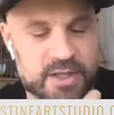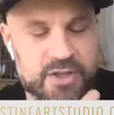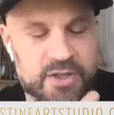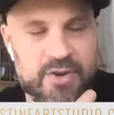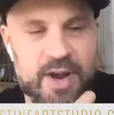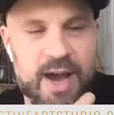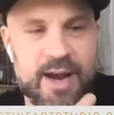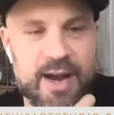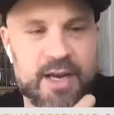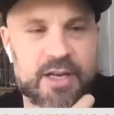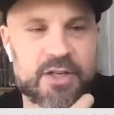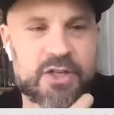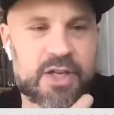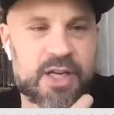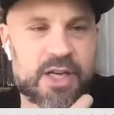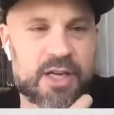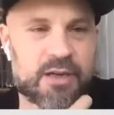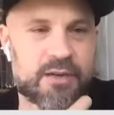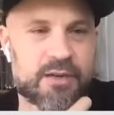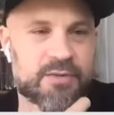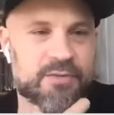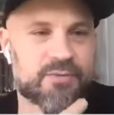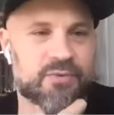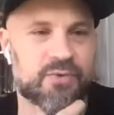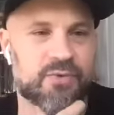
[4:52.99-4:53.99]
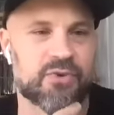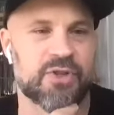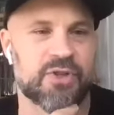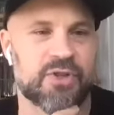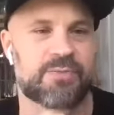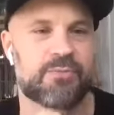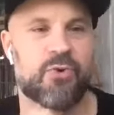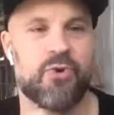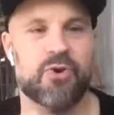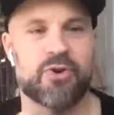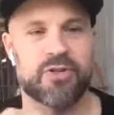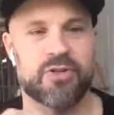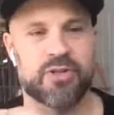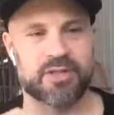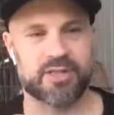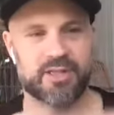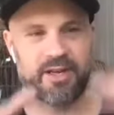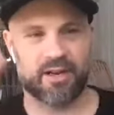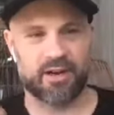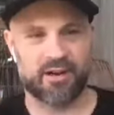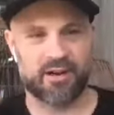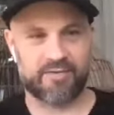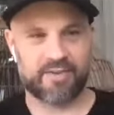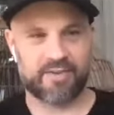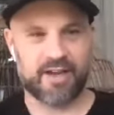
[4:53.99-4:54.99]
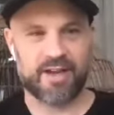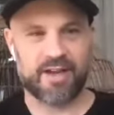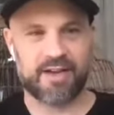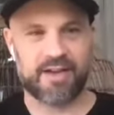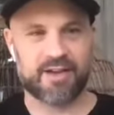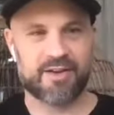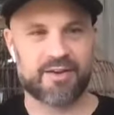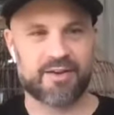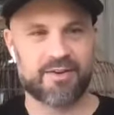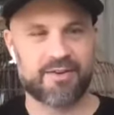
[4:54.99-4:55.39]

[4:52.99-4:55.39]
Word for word: strategy, which is more just kind of like